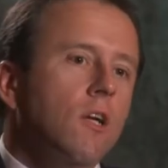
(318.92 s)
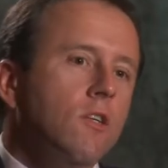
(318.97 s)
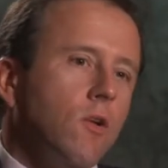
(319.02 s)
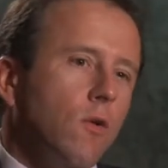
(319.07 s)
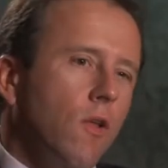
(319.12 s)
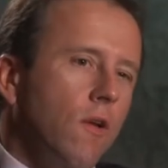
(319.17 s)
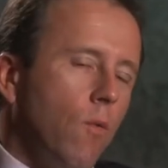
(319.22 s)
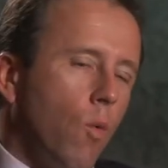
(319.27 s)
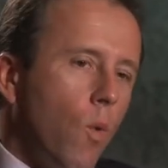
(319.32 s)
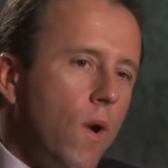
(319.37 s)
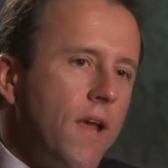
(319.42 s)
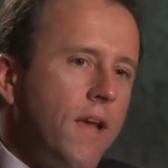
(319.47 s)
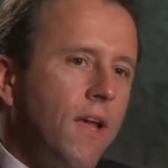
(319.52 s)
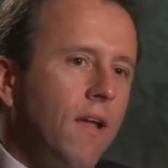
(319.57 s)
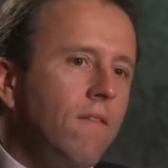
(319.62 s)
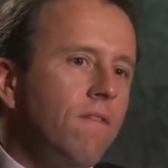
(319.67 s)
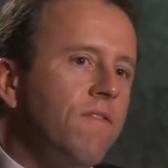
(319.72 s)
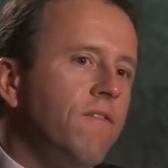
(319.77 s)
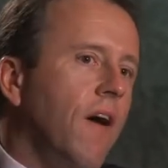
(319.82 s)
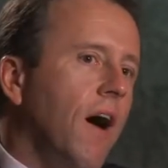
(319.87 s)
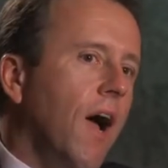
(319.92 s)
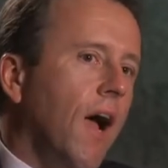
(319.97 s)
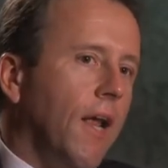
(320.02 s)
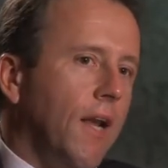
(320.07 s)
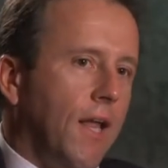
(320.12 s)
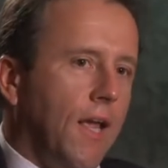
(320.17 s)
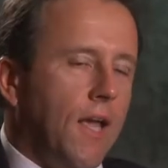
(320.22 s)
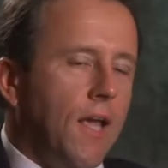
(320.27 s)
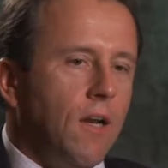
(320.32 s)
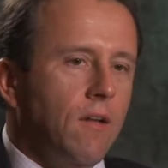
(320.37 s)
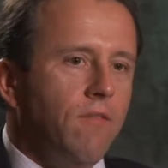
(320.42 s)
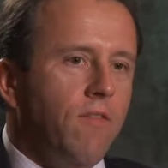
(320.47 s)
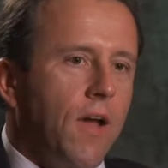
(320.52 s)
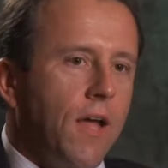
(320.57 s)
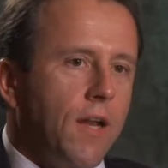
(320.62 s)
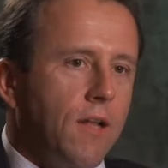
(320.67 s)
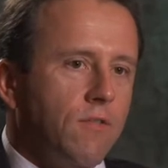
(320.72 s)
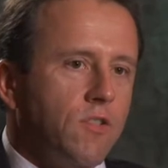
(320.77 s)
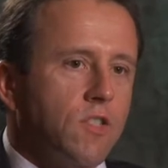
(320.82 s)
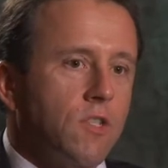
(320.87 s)
so that we can find
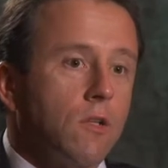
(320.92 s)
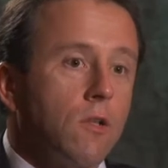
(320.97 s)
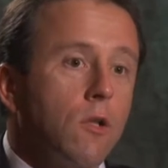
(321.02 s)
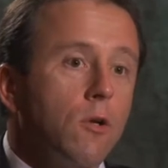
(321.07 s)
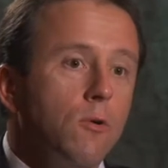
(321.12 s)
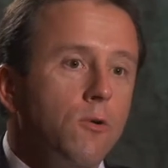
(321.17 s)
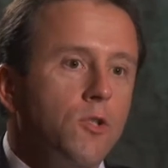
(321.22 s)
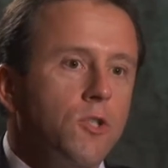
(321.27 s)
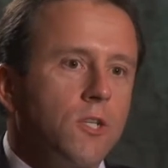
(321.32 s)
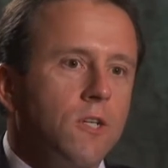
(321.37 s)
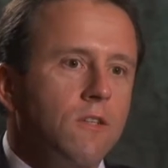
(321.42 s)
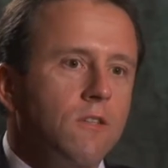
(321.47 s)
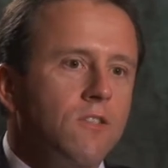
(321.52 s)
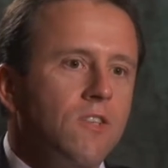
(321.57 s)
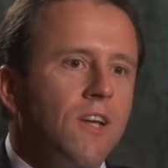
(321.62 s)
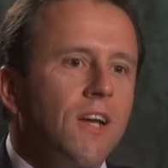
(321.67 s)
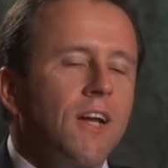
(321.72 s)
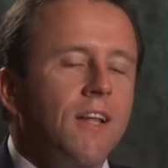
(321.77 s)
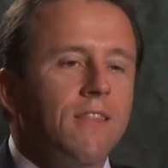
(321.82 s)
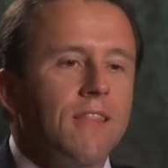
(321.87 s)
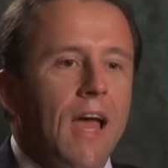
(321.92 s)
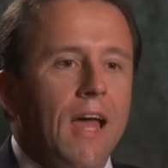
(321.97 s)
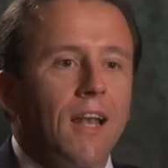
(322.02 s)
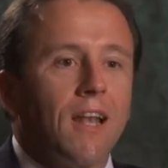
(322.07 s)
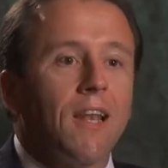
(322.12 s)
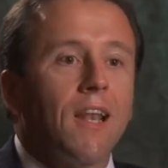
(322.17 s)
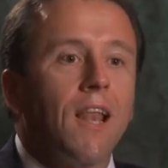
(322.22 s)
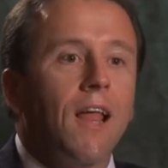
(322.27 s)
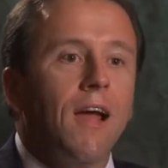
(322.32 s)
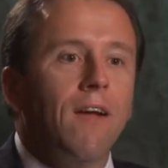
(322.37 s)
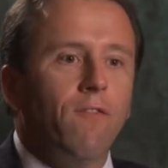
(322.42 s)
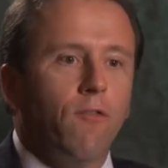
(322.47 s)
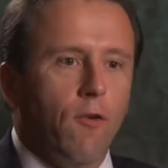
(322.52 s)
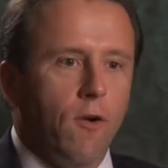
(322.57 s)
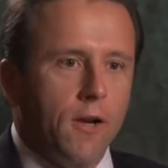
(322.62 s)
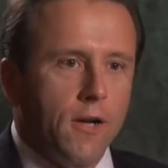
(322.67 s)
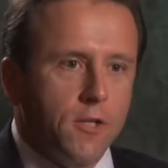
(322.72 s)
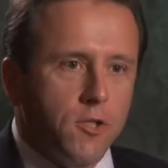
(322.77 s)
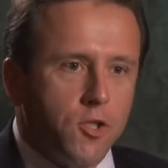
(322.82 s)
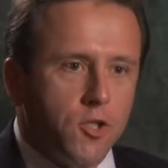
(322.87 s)
innovative solutions that
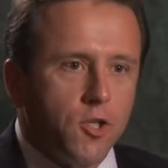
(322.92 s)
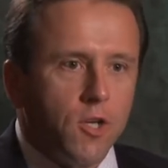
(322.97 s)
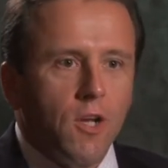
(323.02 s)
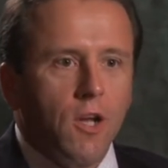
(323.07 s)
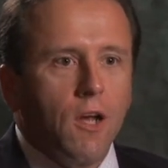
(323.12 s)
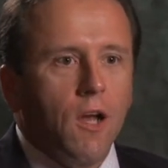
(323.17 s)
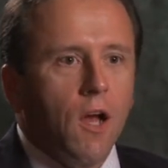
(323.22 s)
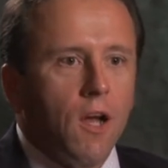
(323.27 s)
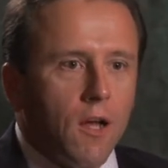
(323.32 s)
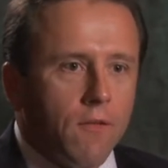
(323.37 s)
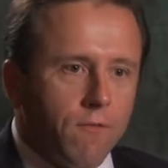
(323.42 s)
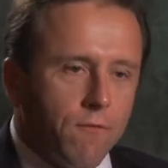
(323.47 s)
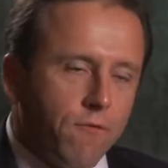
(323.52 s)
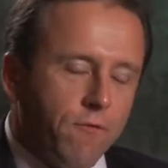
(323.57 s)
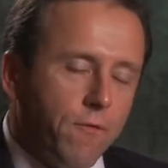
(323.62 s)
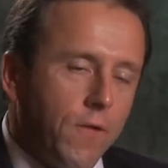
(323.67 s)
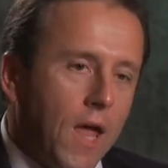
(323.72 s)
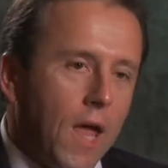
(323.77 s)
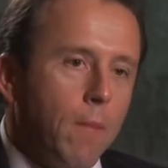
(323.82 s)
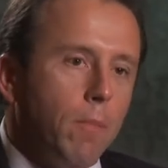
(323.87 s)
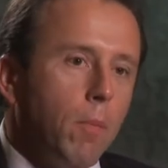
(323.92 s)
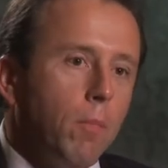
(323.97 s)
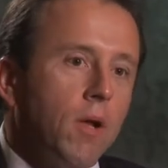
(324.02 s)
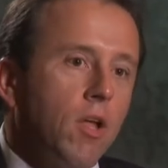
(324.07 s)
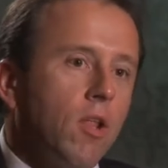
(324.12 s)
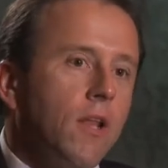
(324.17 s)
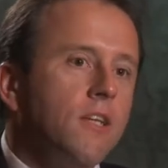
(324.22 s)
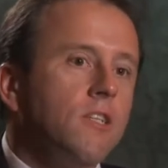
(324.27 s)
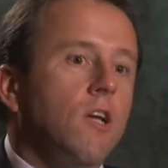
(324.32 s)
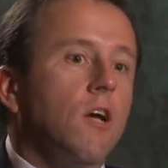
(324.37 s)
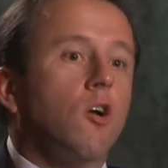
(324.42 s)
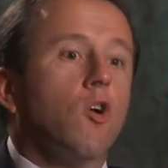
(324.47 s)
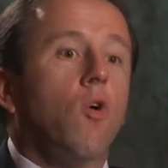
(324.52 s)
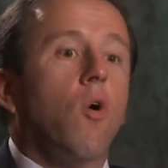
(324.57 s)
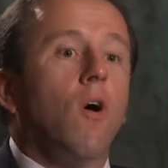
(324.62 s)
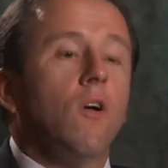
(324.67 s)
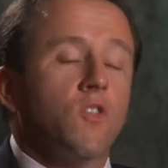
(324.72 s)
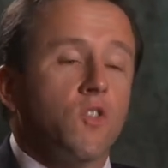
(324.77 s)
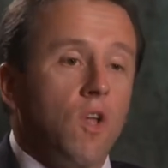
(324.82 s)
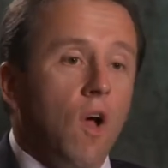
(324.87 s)
leverage capabilities
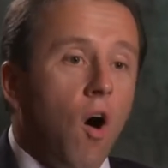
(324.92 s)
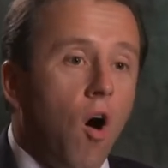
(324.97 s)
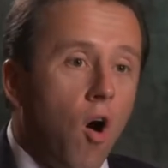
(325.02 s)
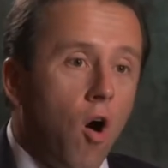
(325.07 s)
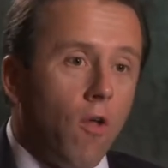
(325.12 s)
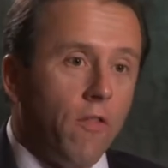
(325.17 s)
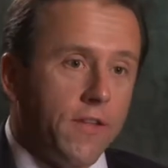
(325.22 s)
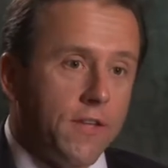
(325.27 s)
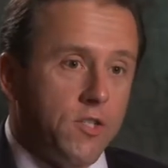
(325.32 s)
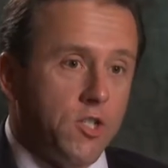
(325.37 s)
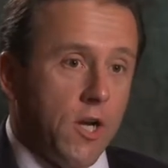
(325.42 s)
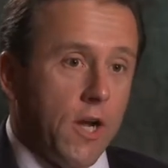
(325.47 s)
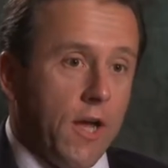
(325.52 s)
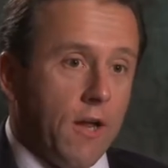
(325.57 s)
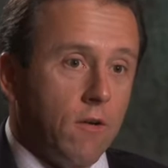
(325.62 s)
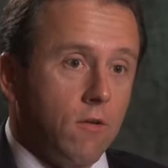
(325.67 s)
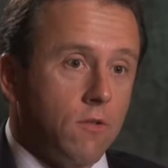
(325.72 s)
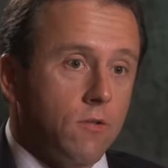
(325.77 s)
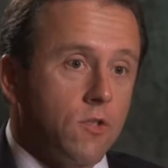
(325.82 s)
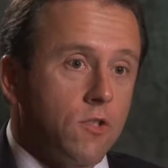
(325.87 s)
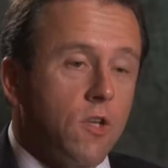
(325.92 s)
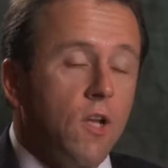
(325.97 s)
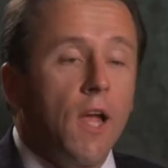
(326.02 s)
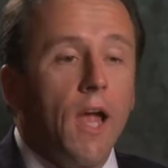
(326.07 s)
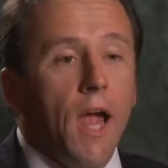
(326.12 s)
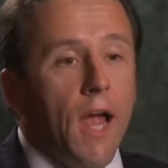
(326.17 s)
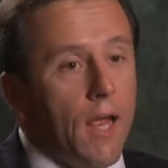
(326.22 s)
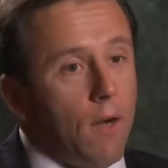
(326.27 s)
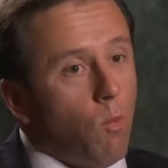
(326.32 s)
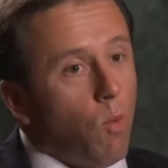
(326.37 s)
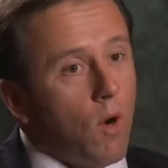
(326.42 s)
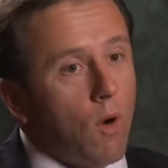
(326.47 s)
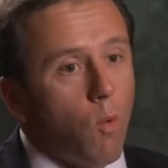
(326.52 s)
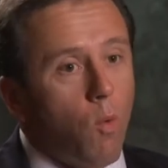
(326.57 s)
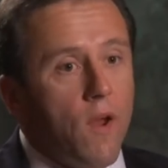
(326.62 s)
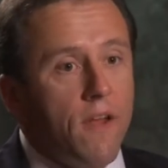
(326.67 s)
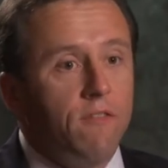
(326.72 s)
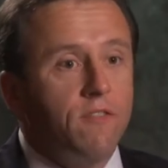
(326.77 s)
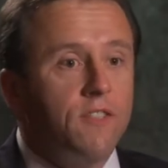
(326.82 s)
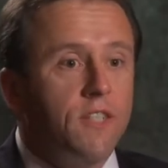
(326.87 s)
across all the channels. And where
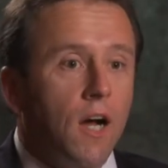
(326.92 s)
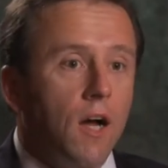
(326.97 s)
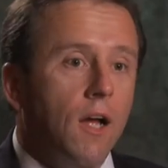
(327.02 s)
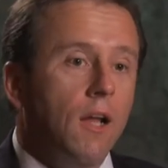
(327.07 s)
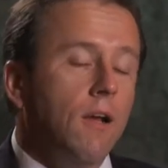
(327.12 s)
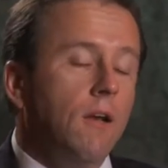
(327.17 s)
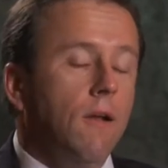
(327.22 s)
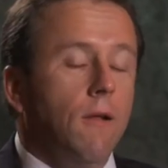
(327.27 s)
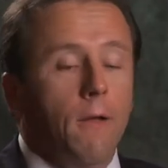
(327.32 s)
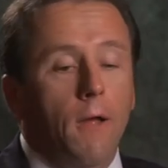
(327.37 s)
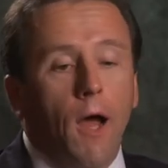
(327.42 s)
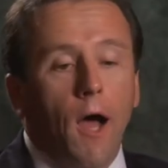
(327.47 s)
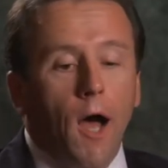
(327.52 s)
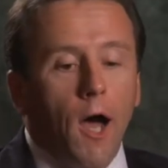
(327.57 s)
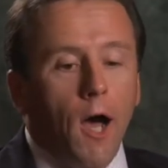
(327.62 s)
we've done,